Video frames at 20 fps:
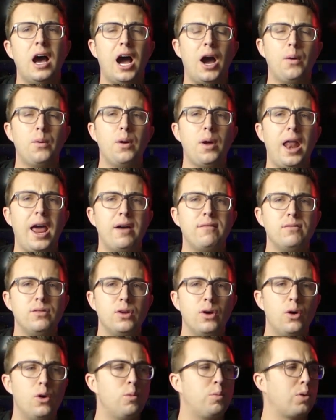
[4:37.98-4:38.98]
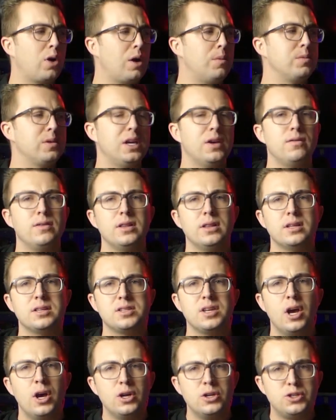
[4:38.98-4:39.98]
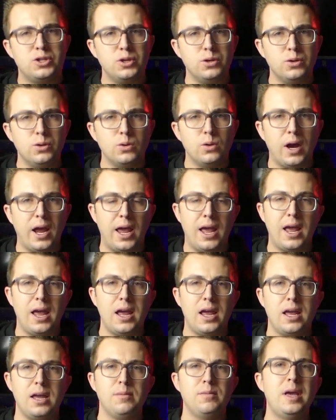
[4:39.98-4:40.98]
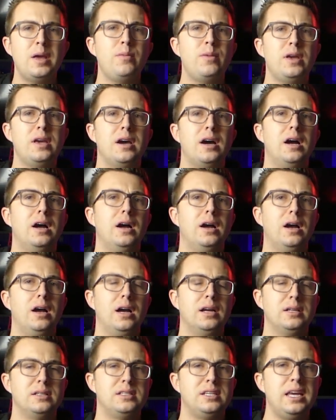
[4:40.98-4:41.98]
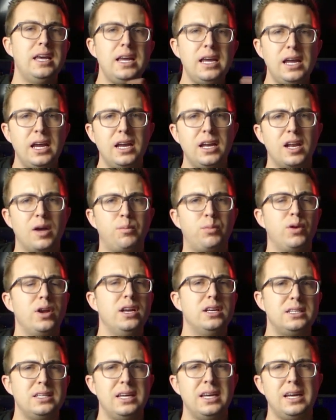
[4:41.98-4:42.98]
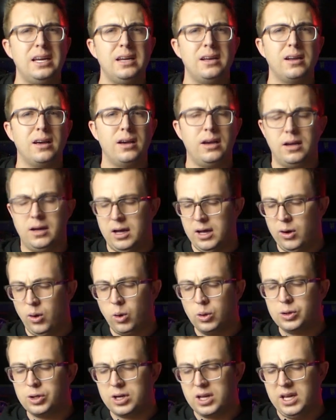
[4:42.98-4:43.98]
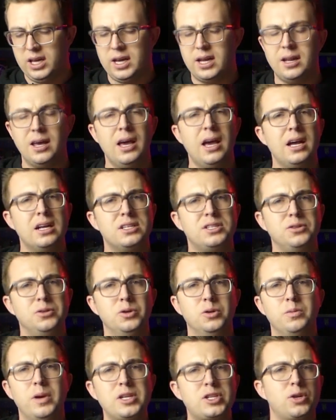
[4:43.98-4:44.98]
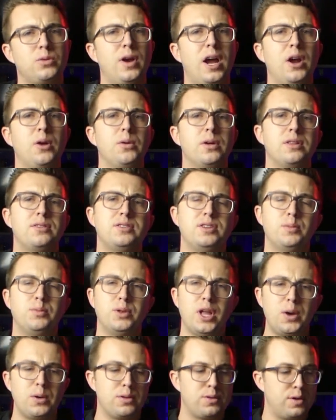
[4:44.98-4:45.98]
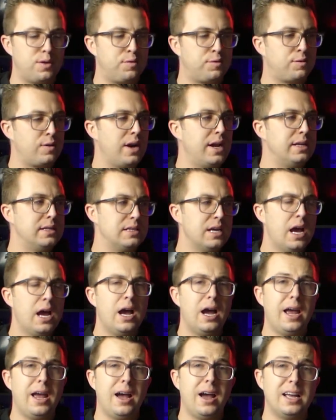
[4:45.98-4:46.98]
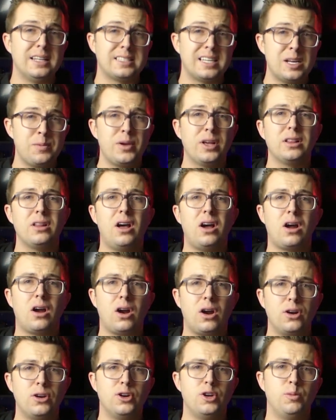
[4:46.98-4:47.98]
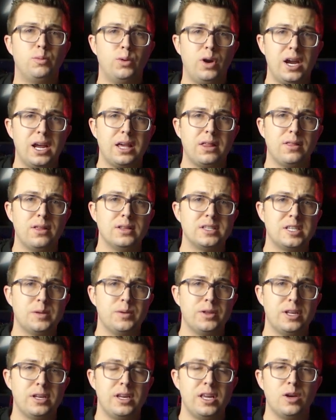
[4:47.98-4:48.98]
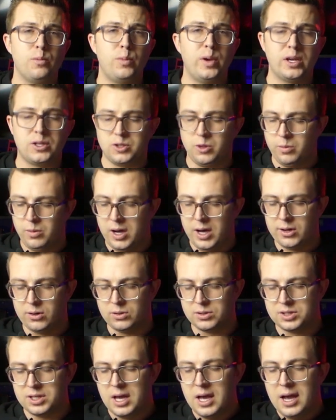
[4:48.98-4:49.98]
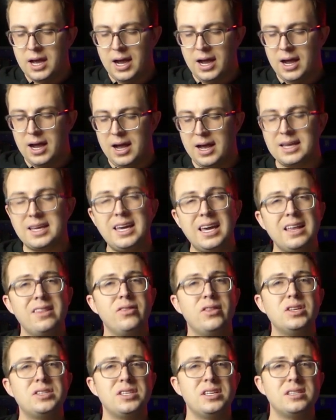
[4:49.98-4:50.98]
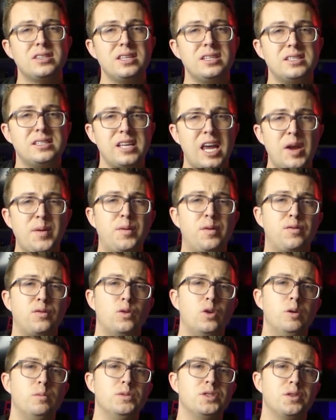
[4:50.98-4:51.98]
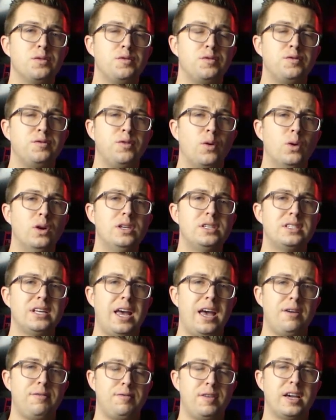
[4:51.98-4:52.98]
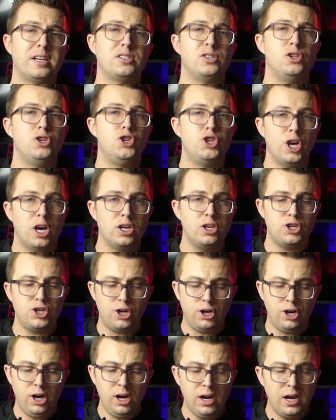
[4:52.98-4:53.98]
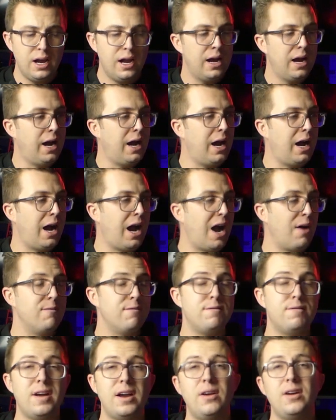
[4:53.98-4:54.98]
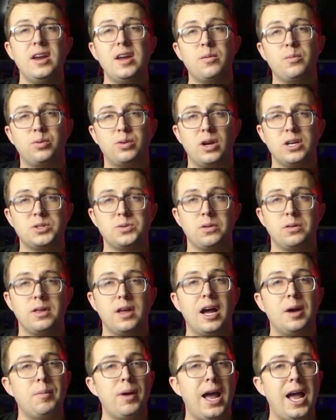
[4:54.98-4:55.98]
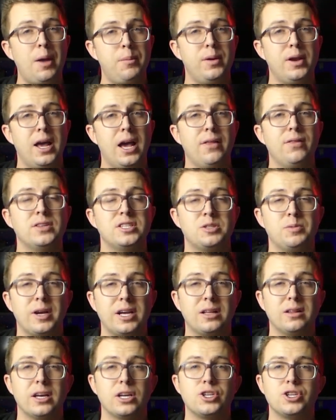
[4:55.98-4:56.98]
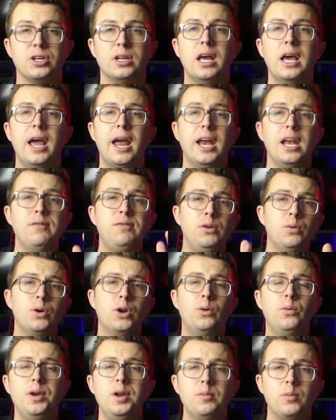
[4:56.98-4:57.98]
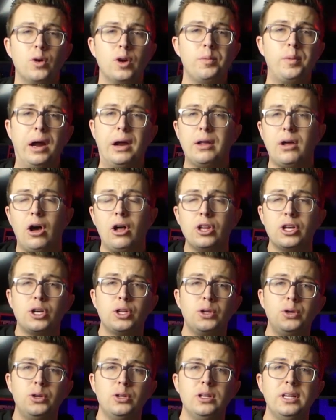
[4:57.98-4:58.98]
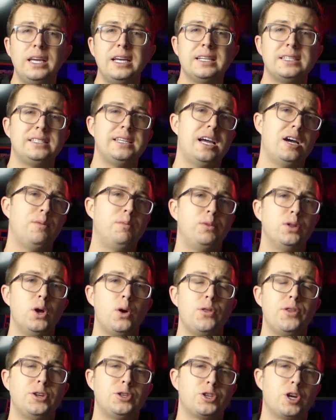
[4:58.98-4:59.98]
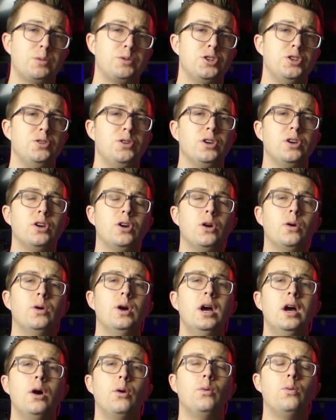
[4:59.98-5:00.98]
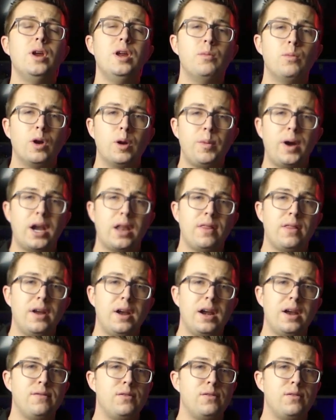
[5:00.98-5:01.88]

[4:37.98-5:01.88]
I would have no problem giving this to maybe a teen, a preteen, an older kid to mess around with, to play with their friends. It's going to be a lot harder to break than some of the NeoPixel models. Again, this is the Saberforms Force FX Judger I'm very impressed with it. I'm happy to add this to my collection. And if you want to read more about it, I'll include a link down below in the description. You can go read more about it there.